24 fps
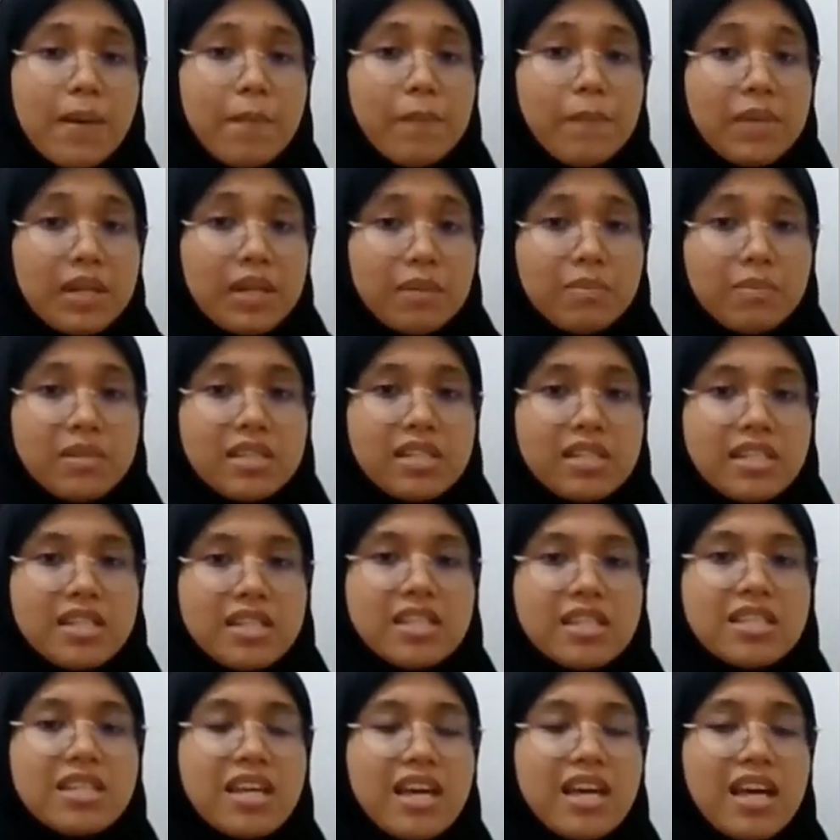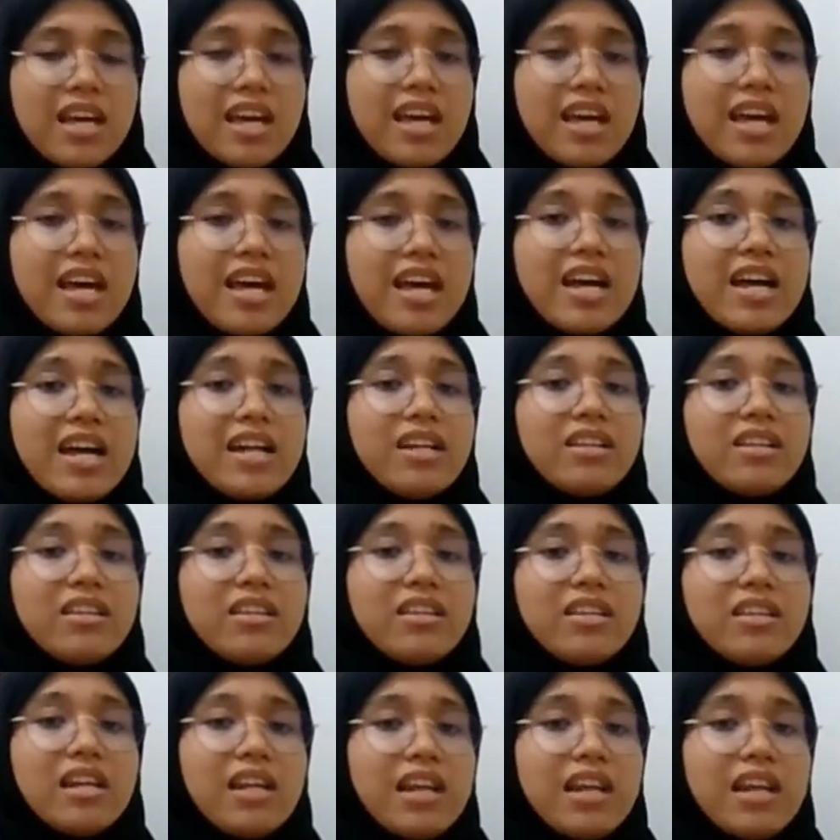millimeters, and
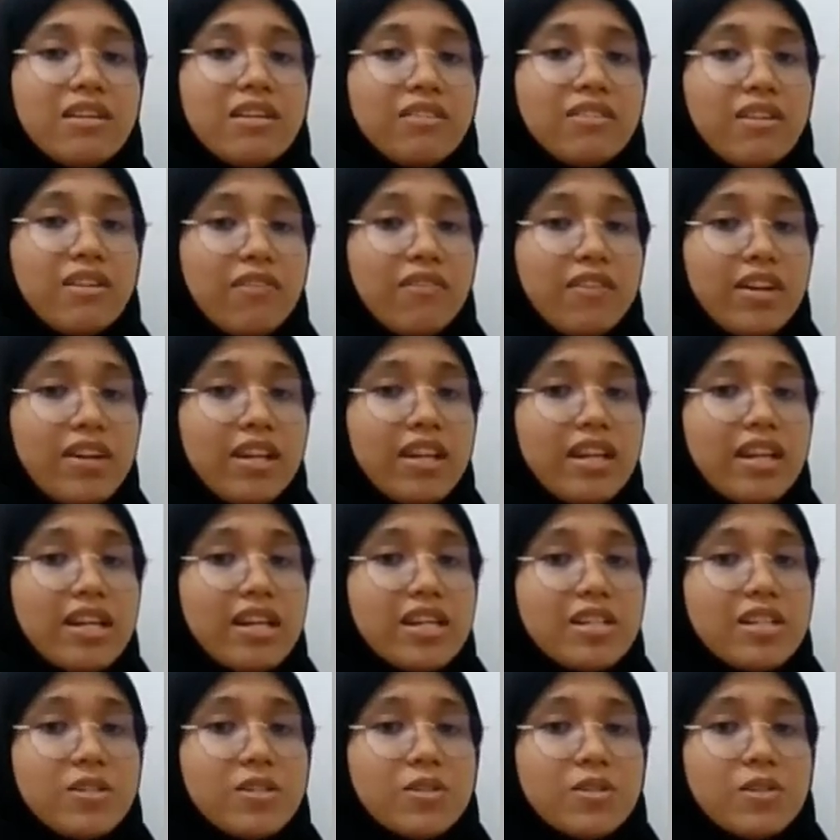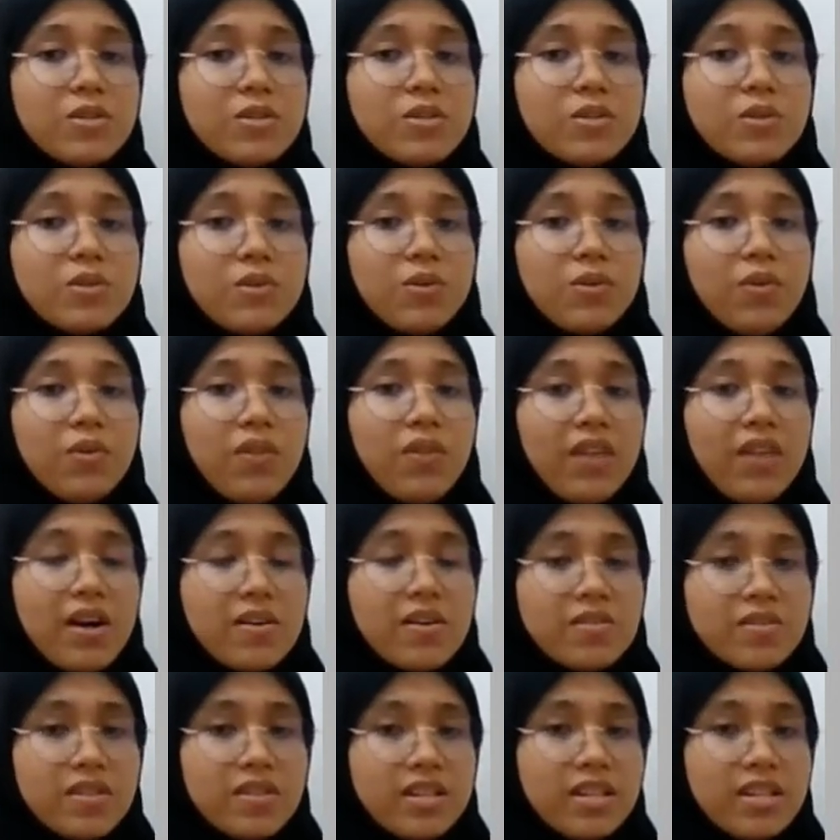the length of it is
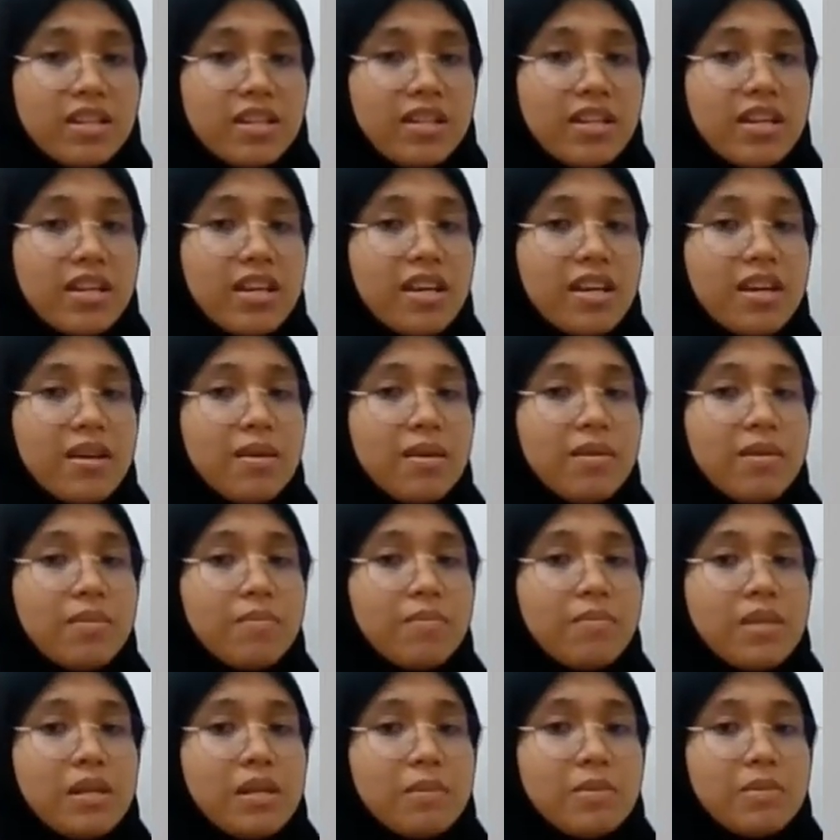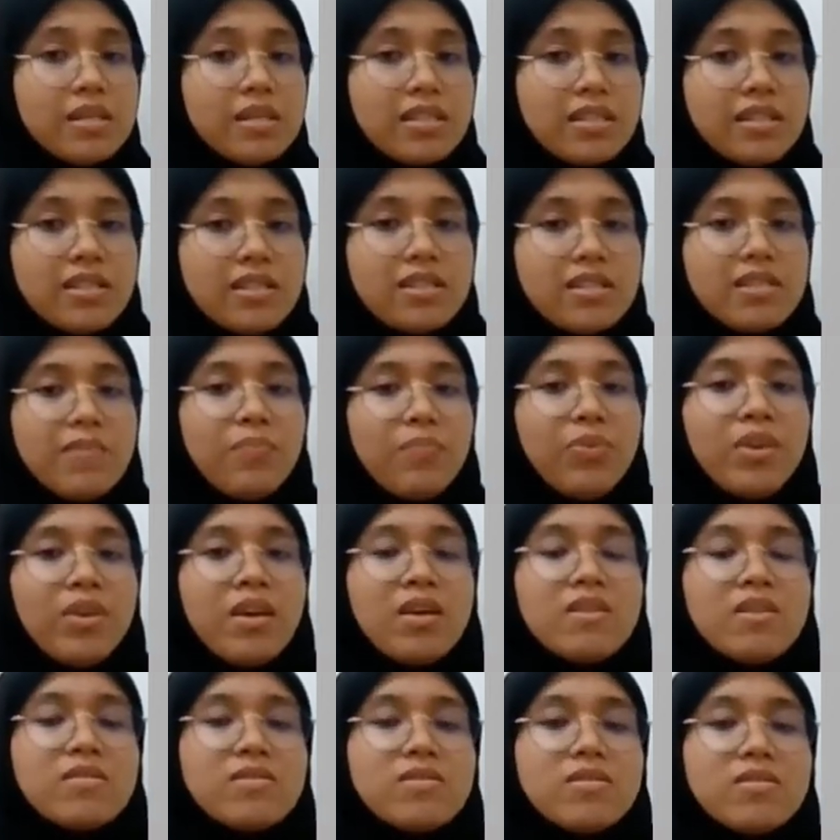2,000 millimeters.
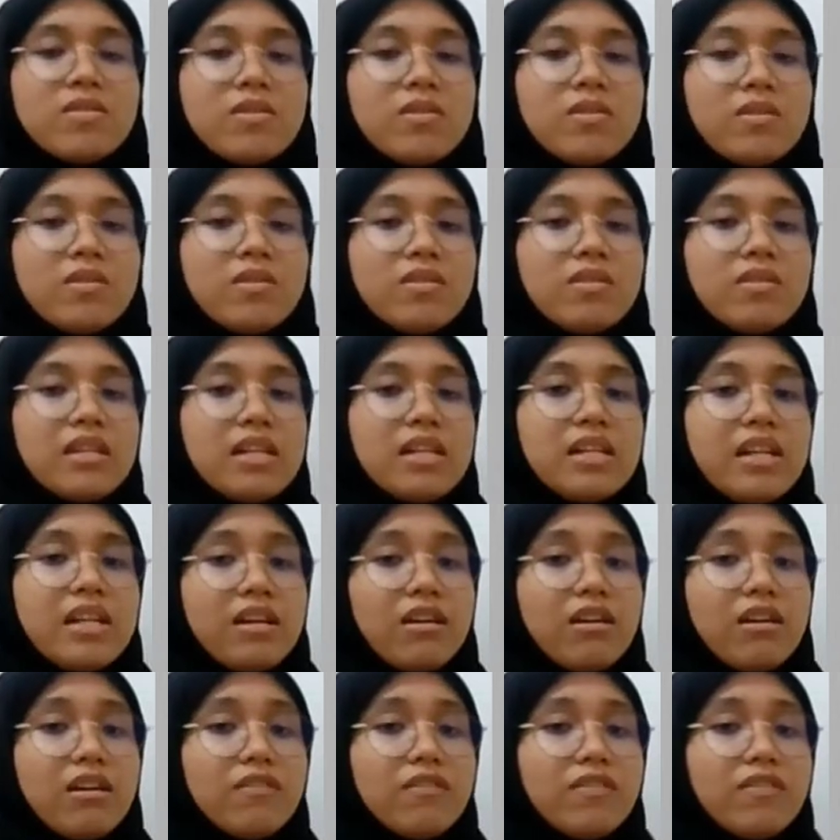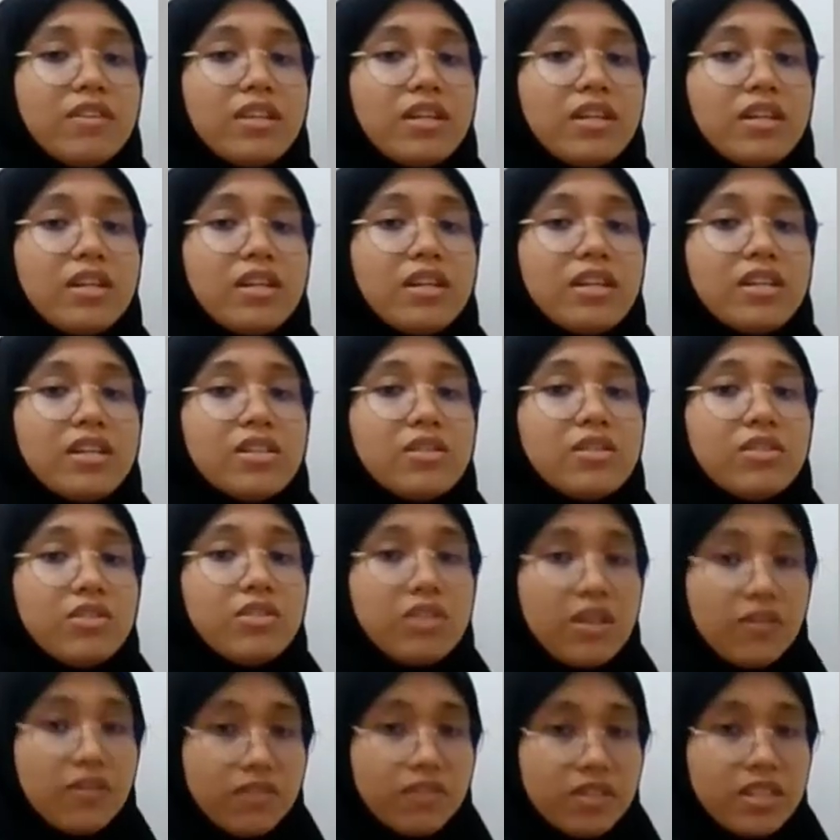So the length of the
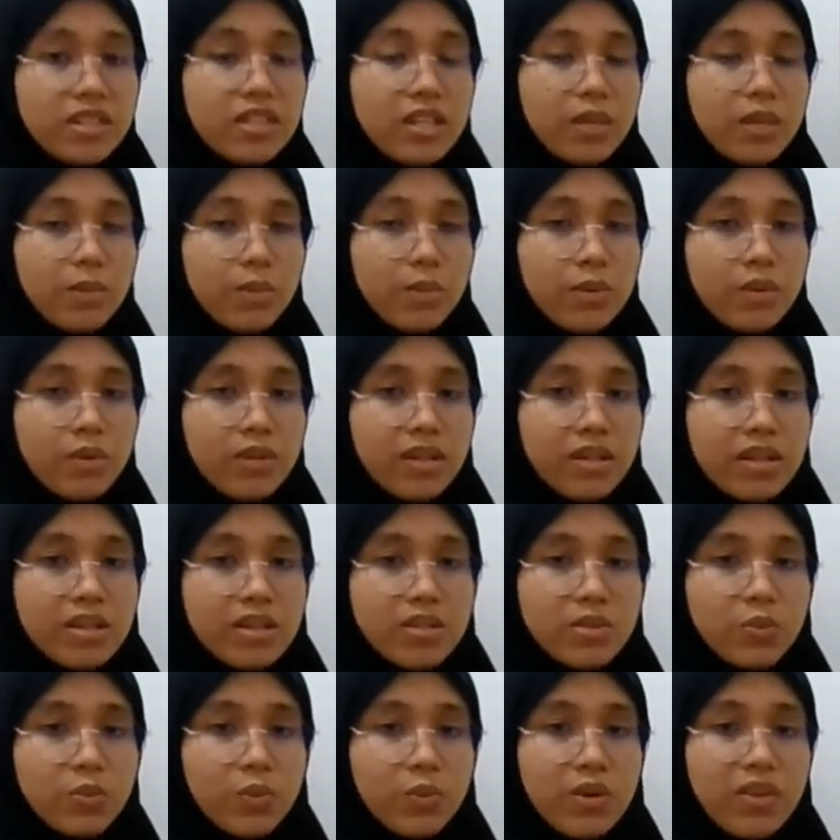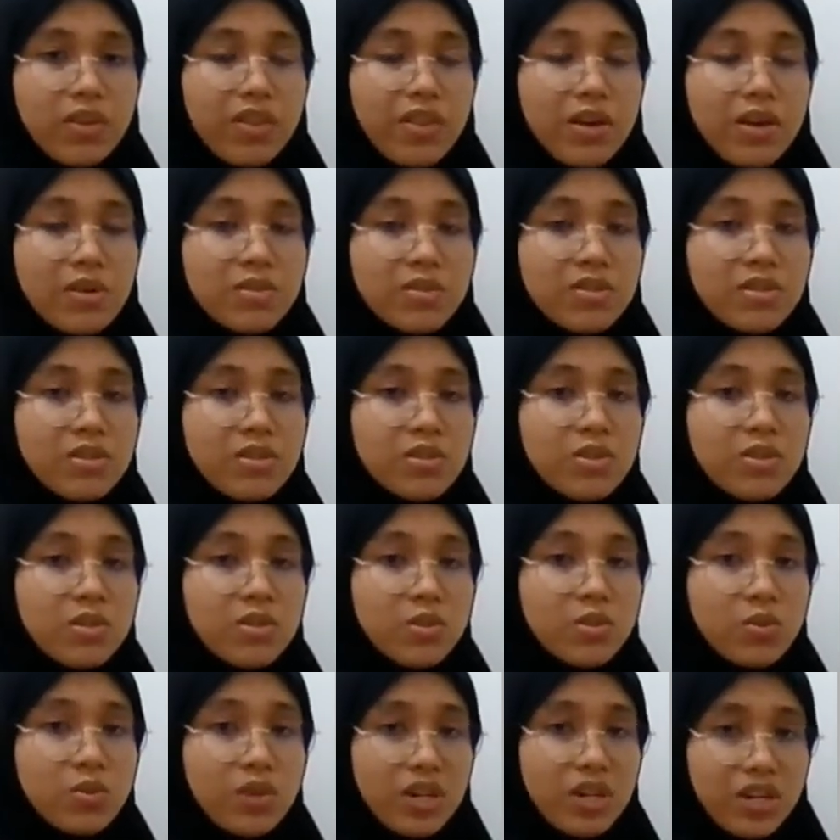drafting table is
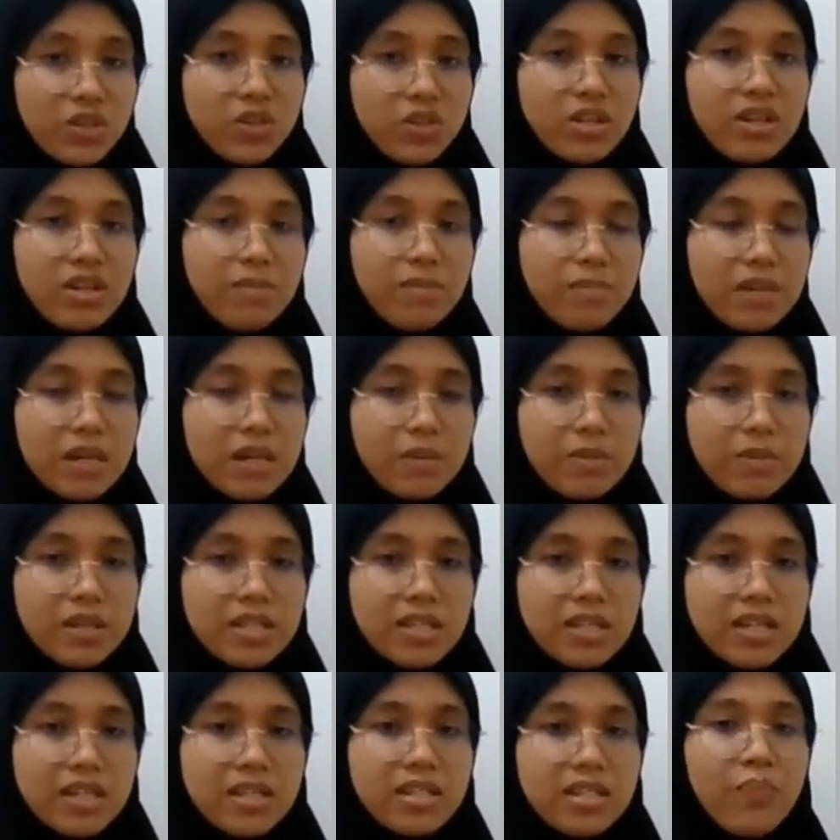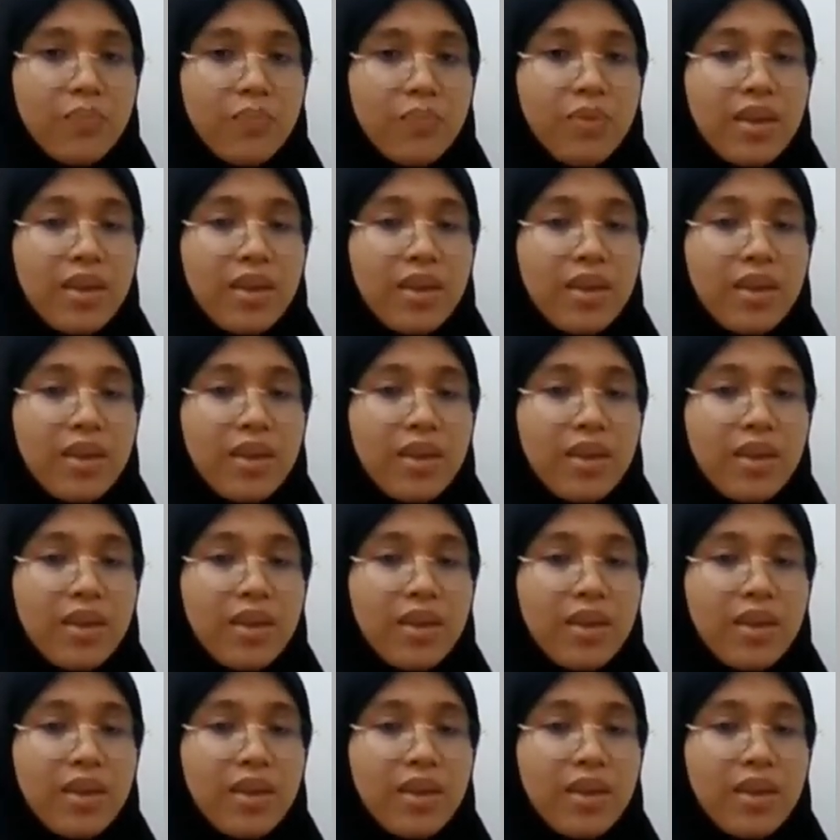1,200 millimeters,